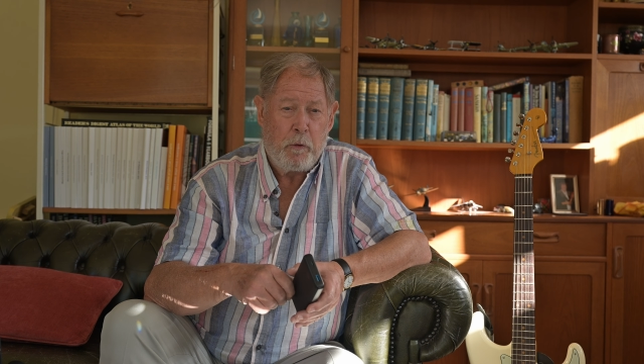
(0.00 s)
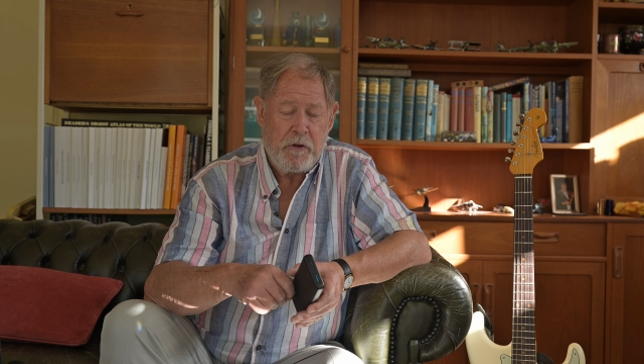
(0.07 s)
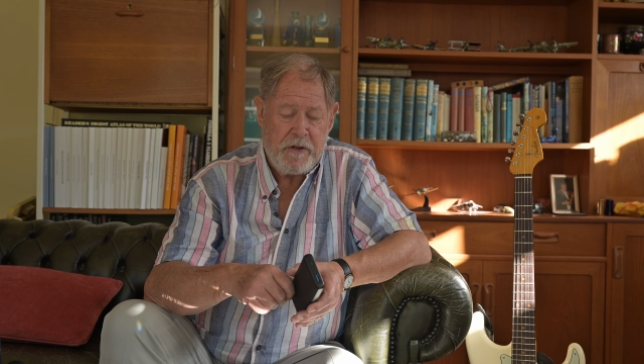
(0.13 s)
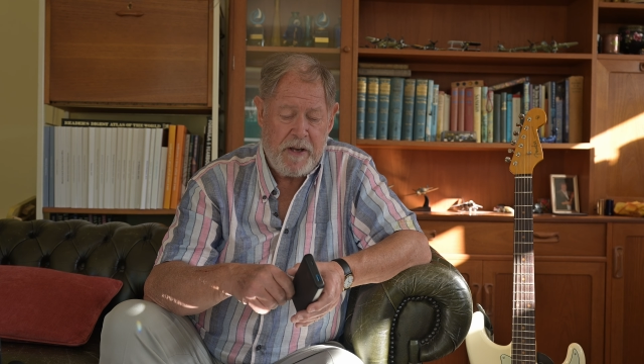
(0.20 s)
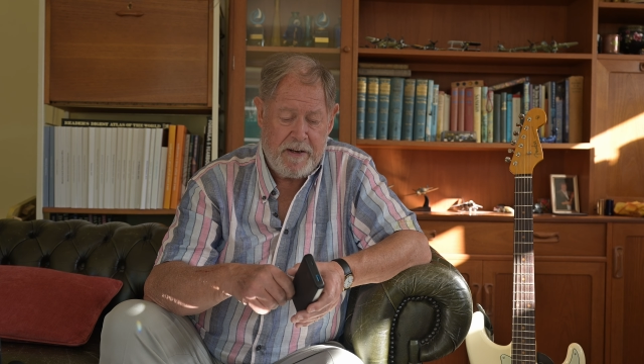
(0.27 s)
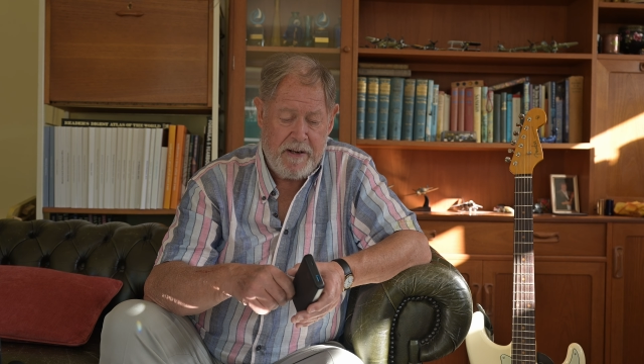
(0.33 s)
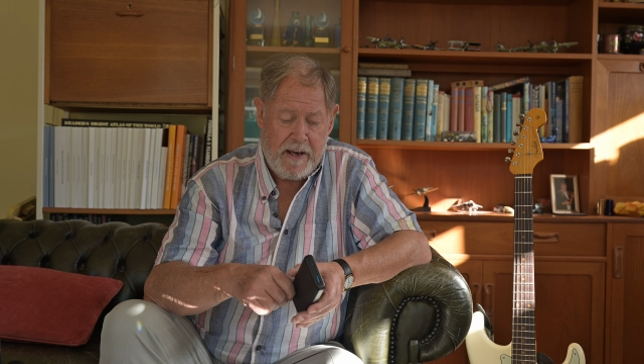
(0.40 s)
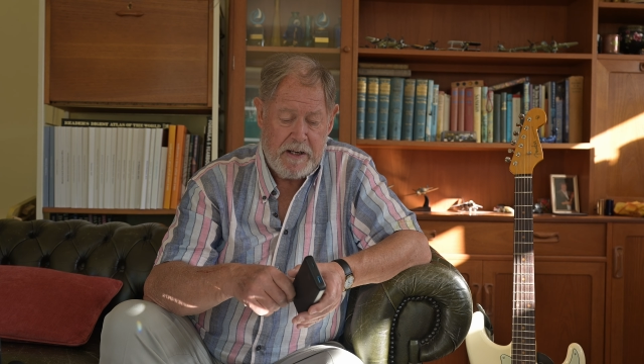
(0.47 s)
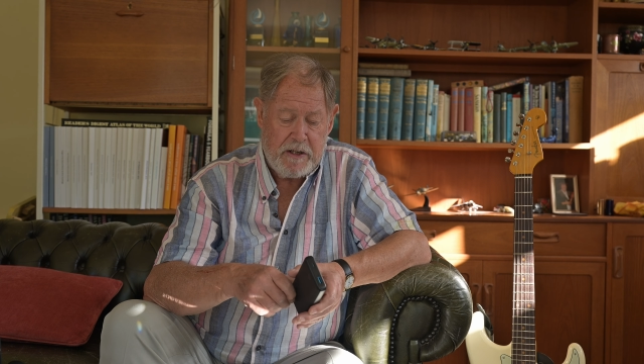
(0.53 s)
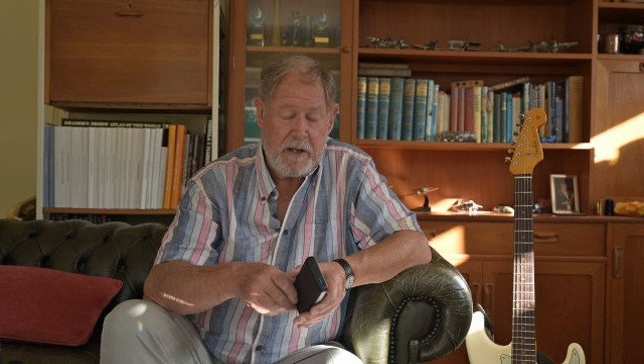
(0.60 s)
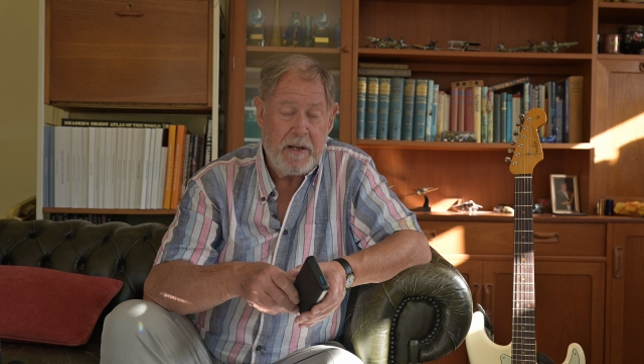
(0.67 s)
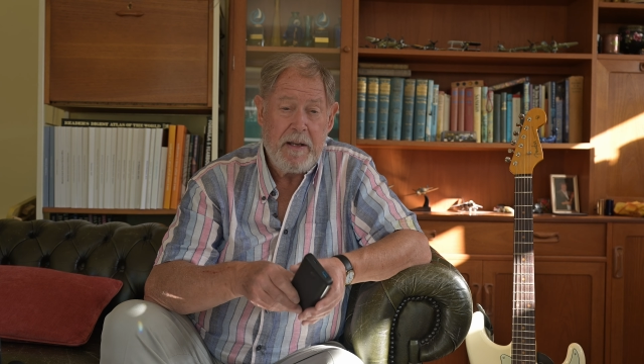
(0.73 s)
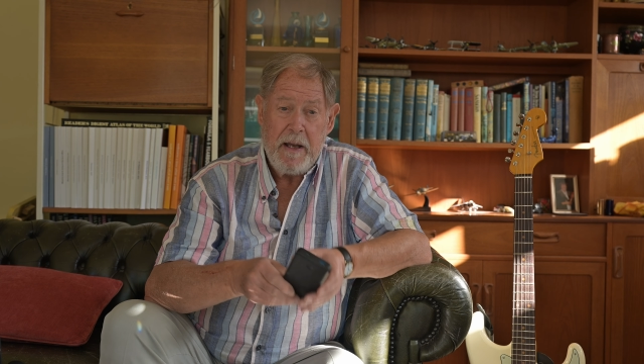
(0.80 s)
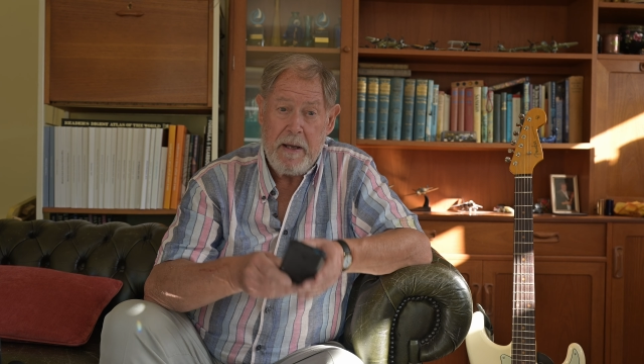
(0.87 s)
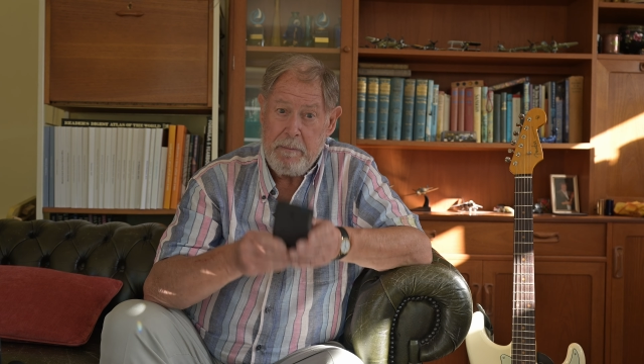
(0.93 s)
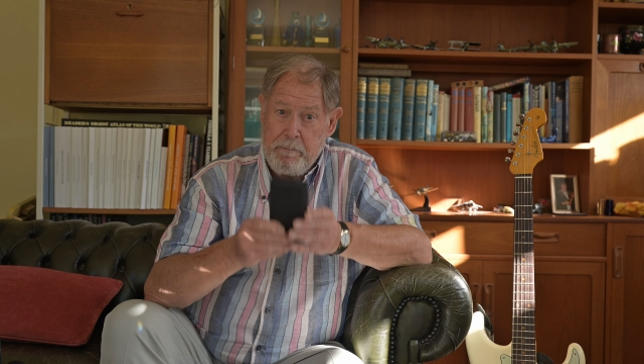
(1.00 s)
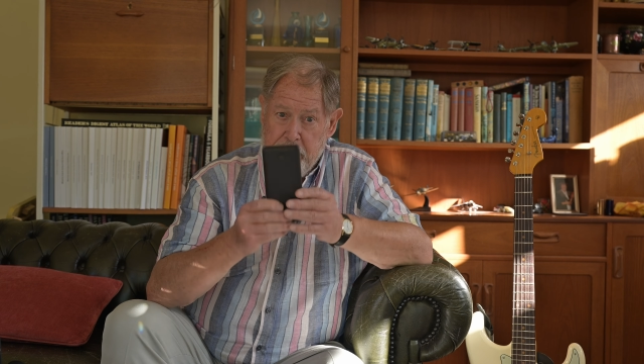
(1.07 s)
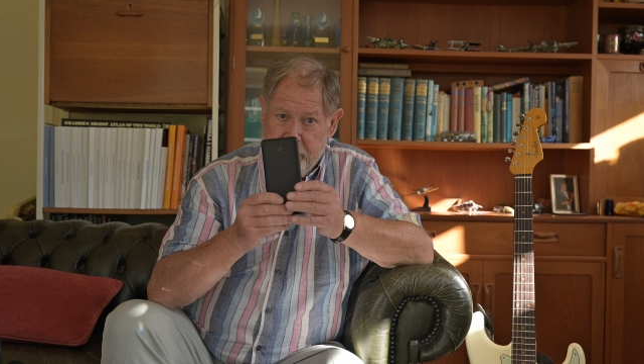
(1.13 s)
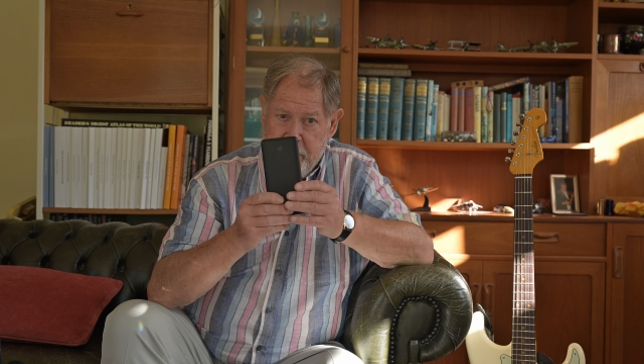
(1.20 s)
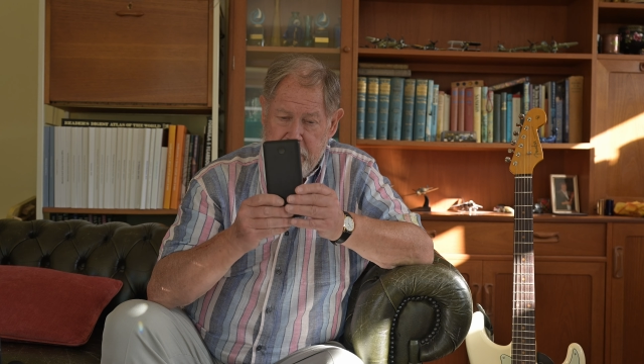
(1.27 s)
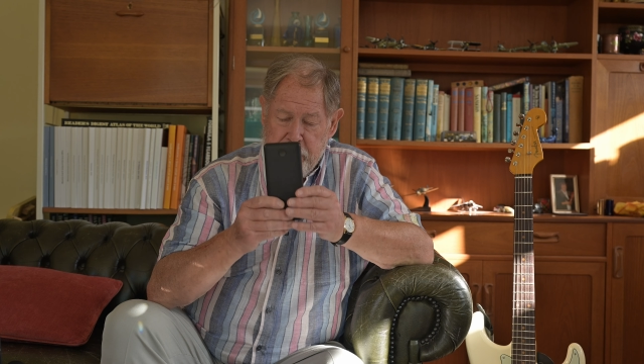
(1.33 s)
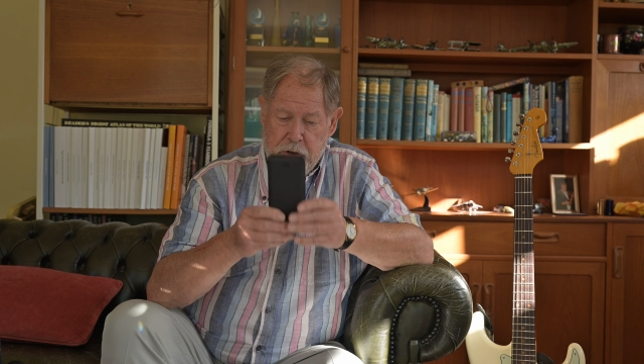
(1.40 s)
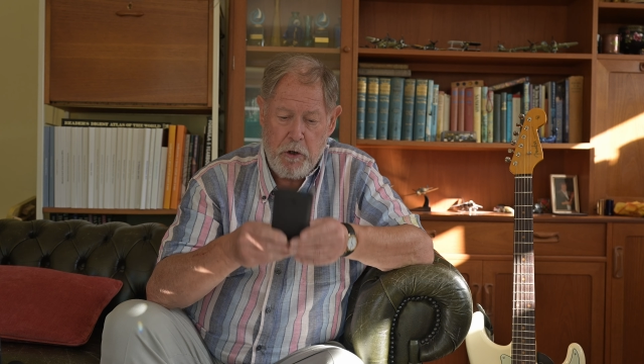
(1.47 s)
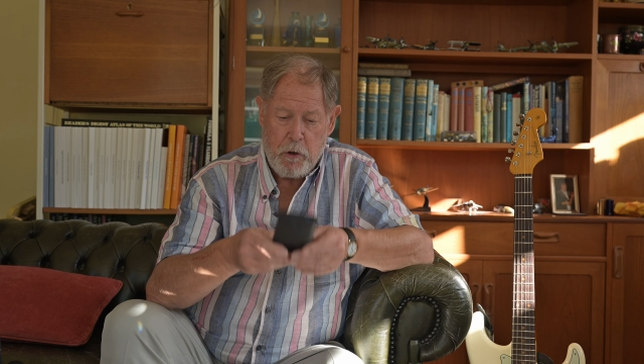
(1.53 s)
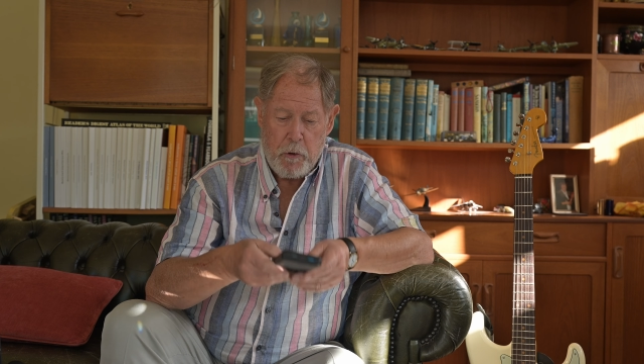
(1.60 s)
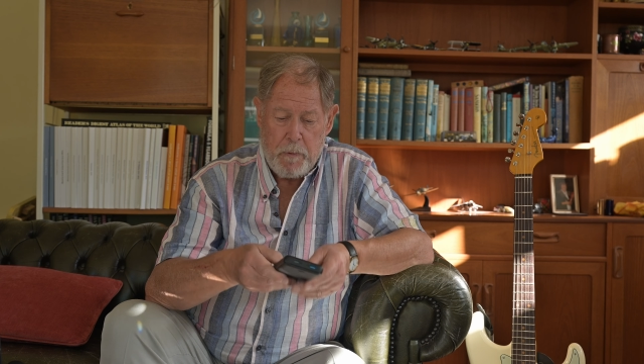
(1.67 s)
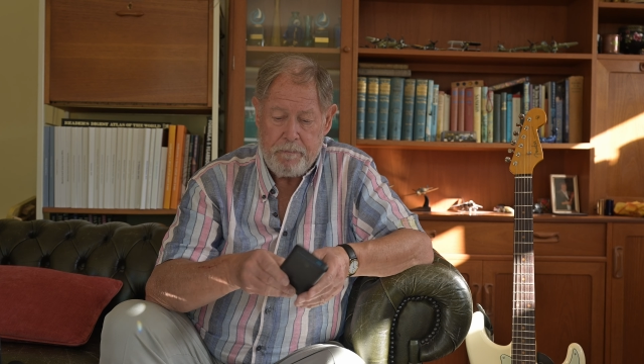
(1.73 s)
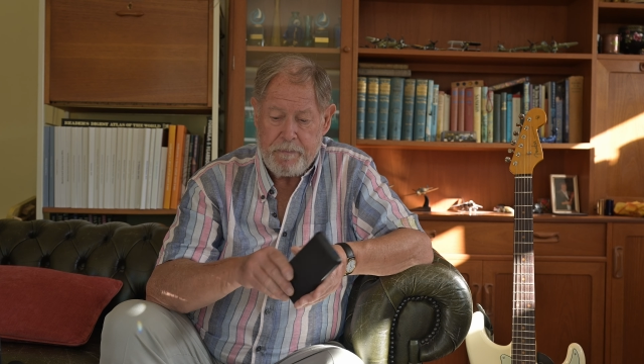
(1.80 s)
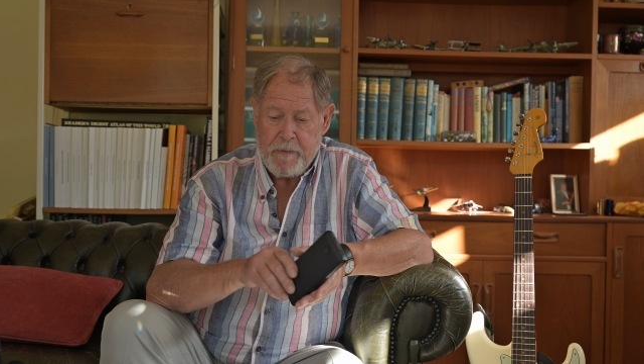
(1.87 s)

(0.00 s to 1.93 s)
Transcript: Z8, but these do.